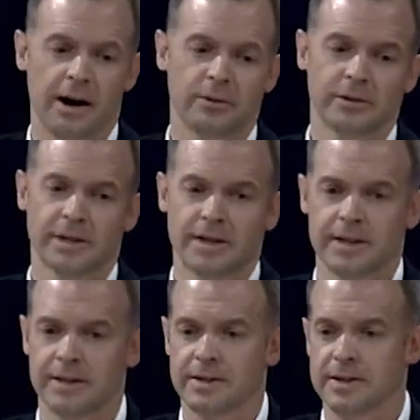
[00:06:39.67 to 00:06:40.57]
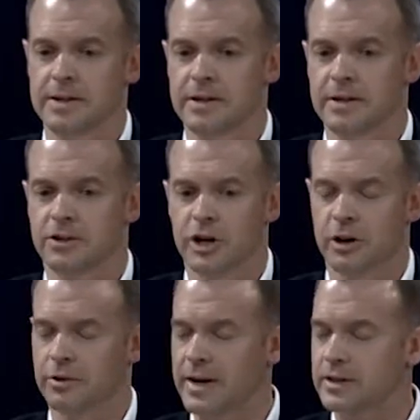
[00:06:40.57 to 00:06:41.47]
I was on the
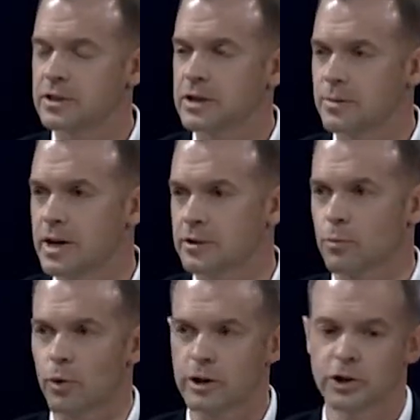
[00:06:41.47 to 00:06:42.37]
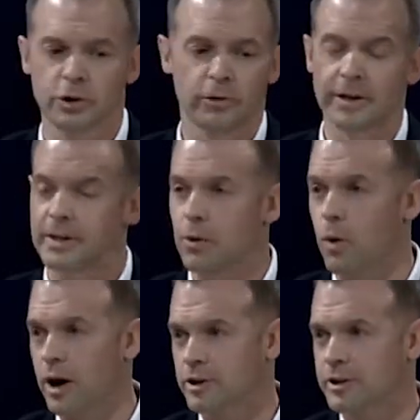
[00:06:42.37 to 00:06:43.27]
Channel 9 CBS morning show Great Day
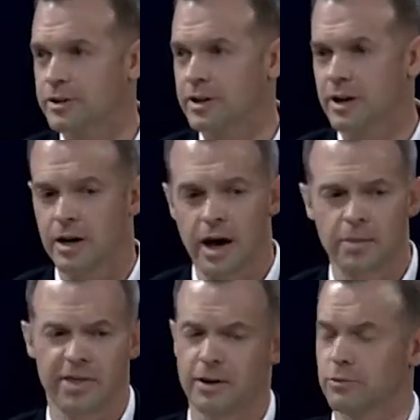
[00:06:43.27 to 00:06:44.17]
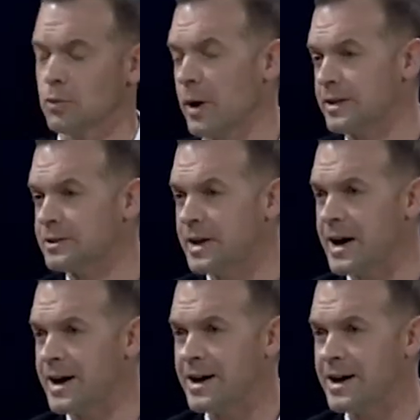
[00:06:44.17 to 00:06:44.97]
Washington. I think it was Wednesday.